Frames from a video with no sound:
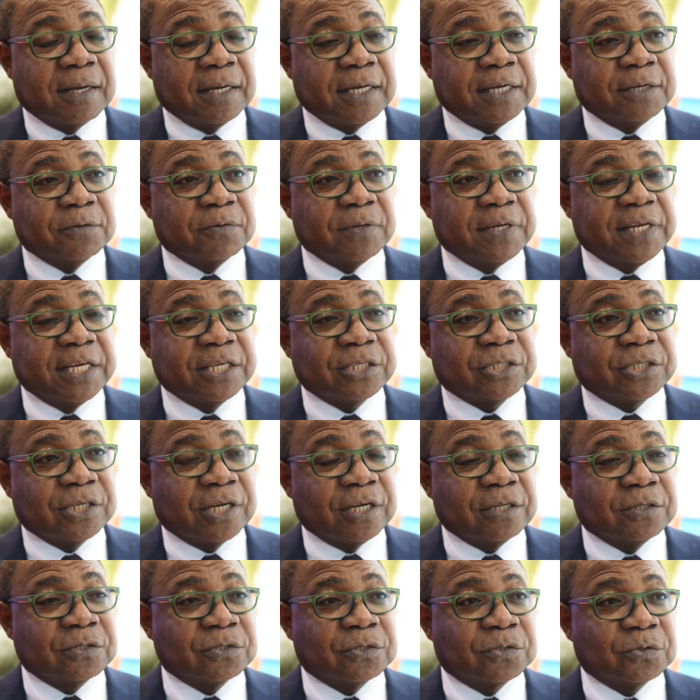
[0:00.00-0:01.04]
in
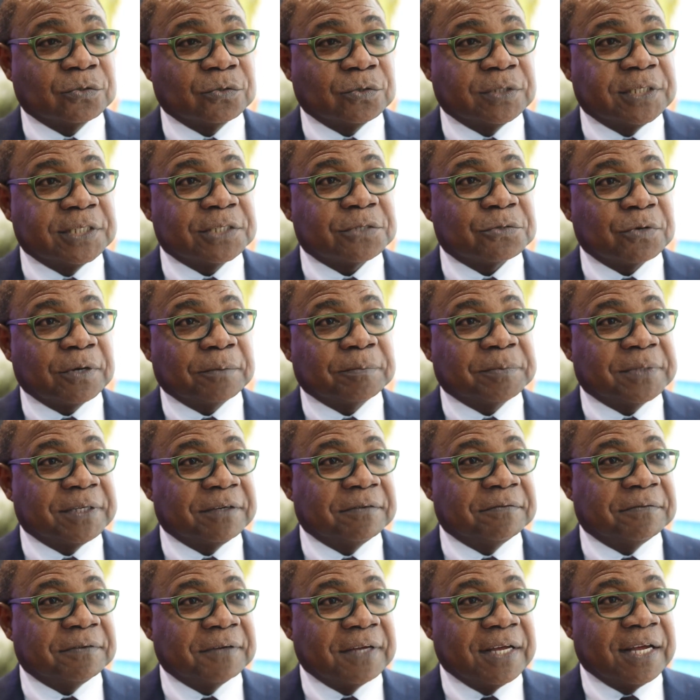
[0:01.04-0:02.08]
relation to disruptive